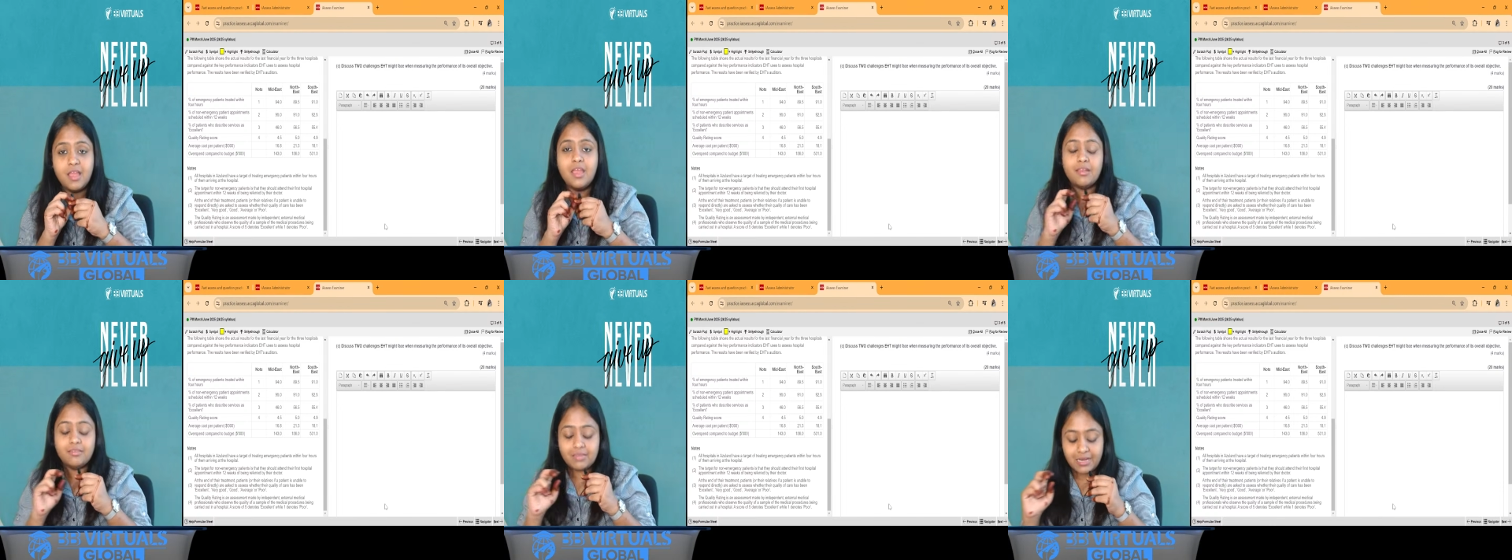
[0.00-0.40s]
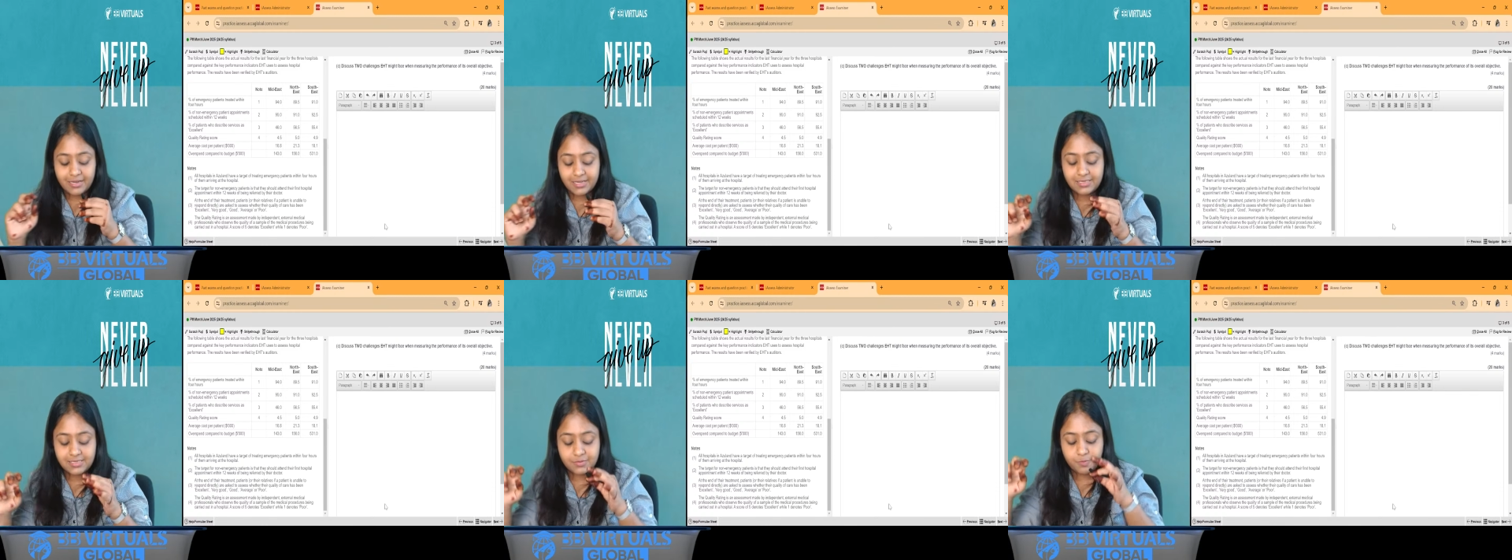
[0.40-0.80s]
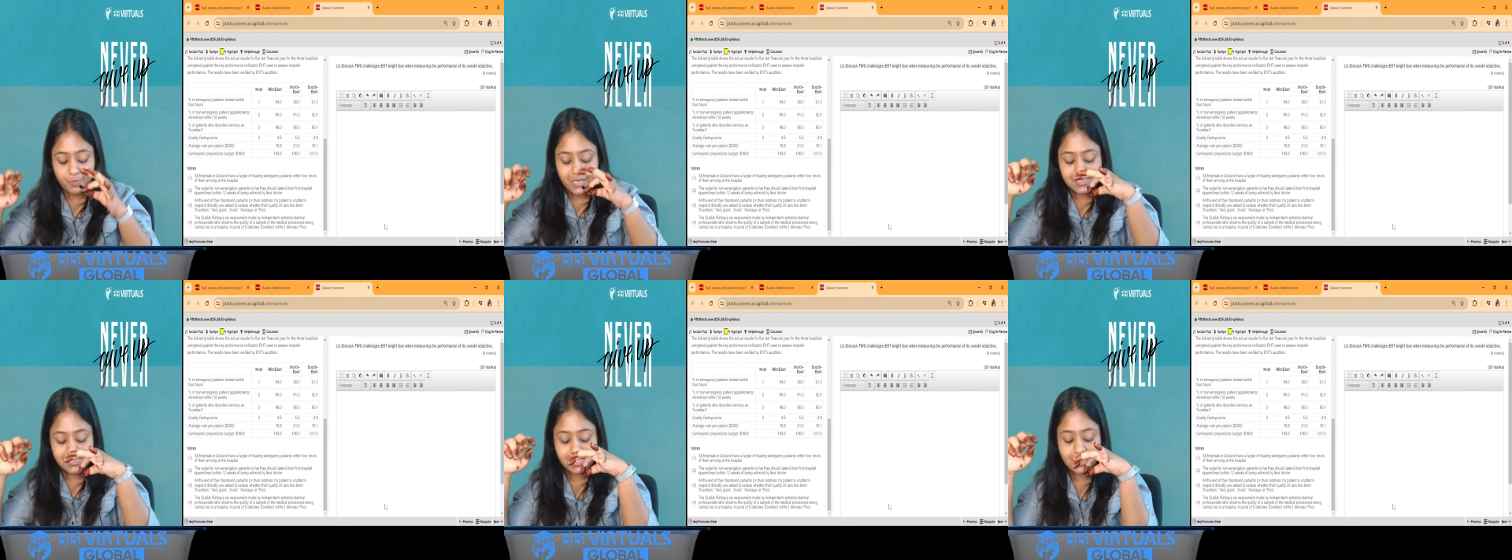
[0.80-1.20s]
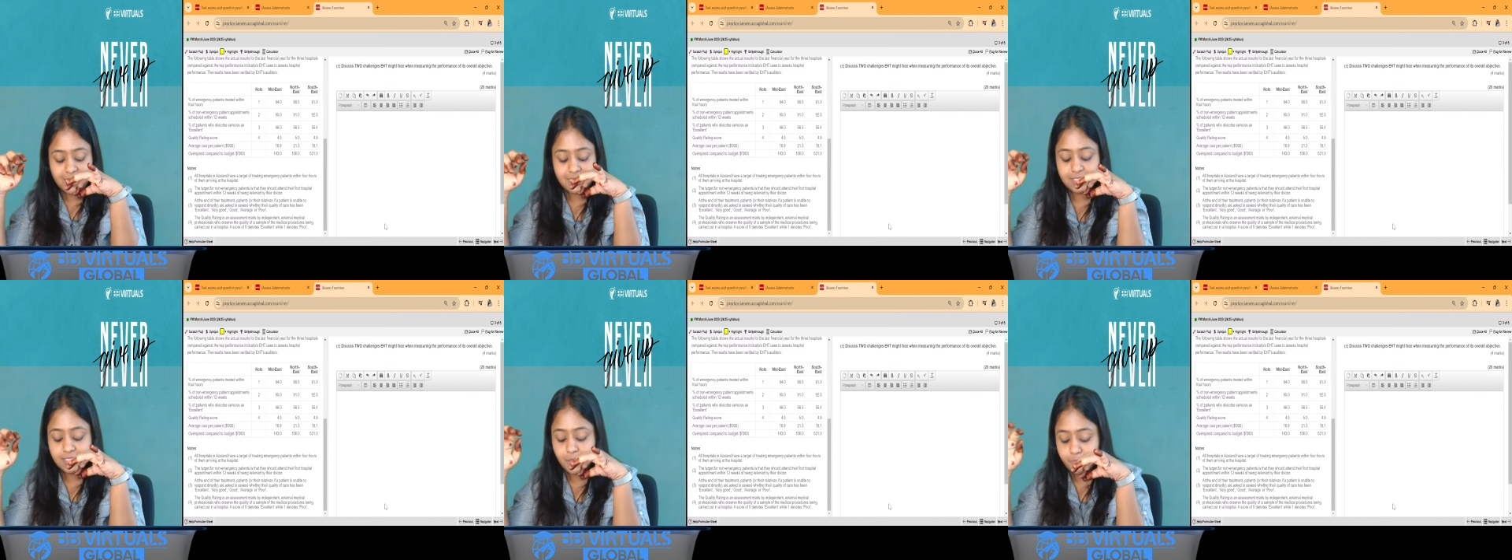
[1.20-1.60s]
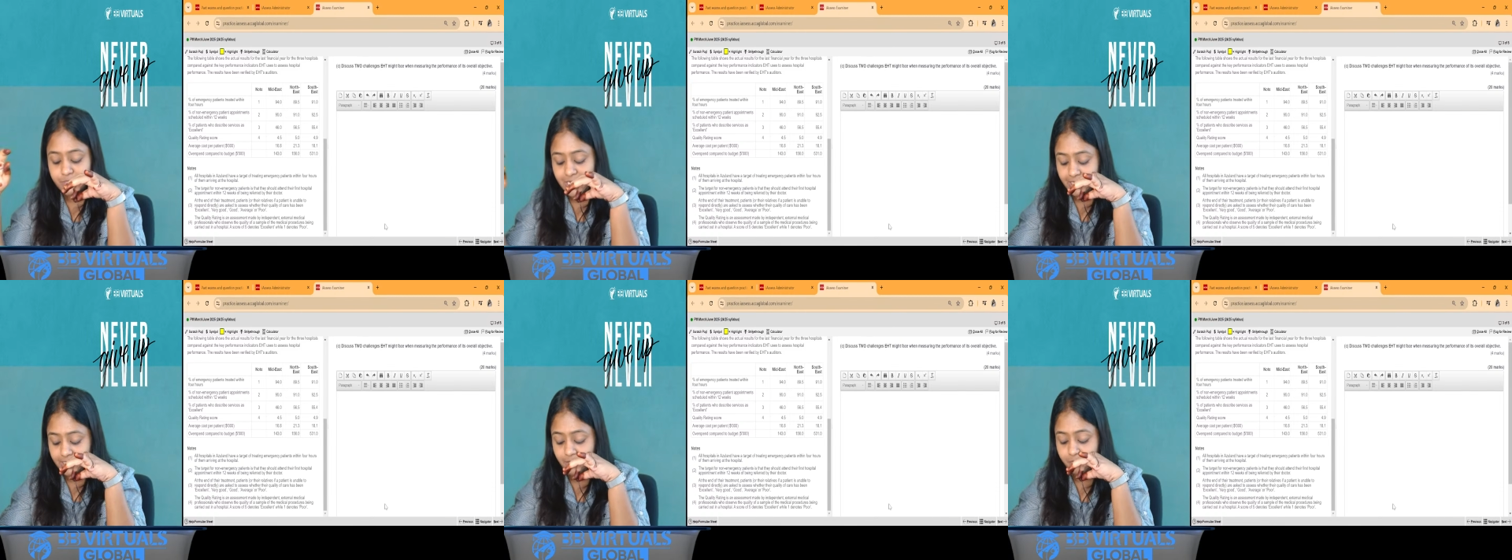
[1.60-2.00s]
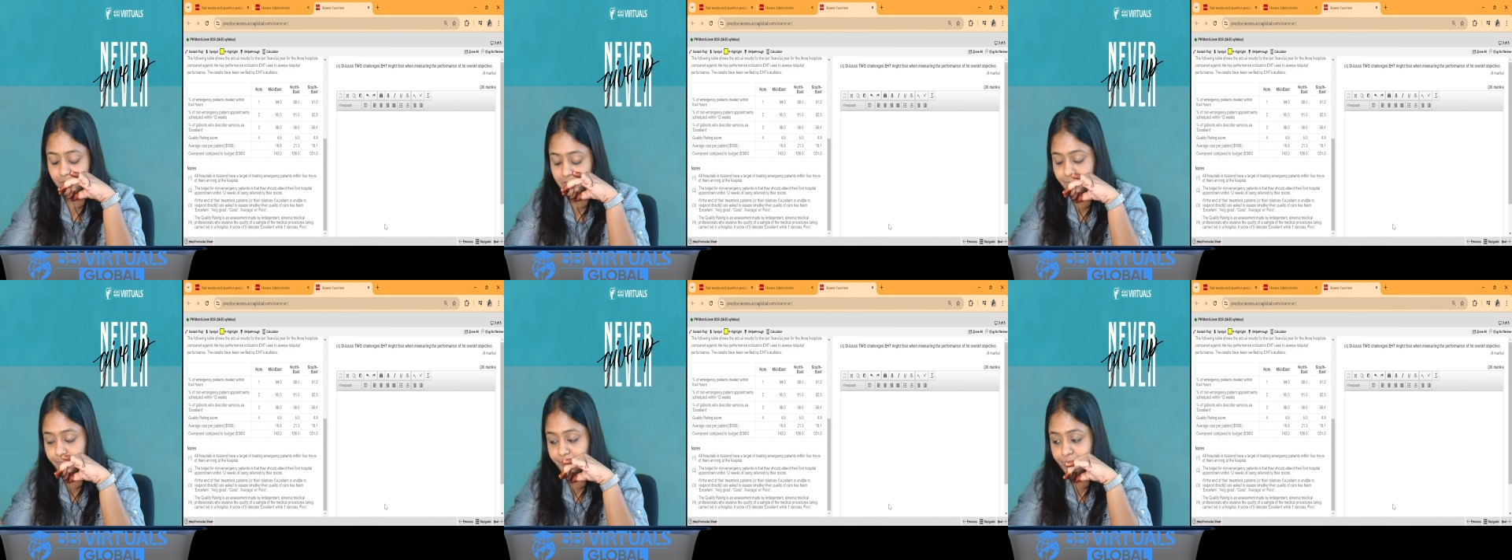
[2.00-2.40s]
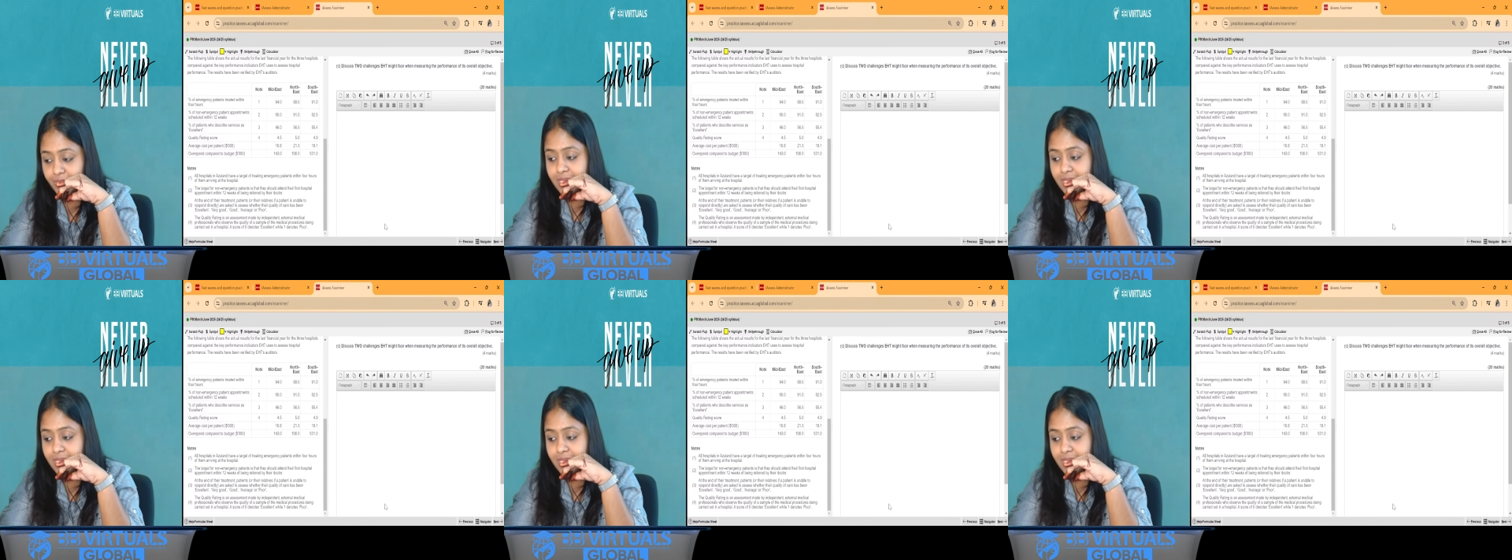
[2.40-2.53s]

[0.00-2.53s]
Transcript: That is basically subjectivity.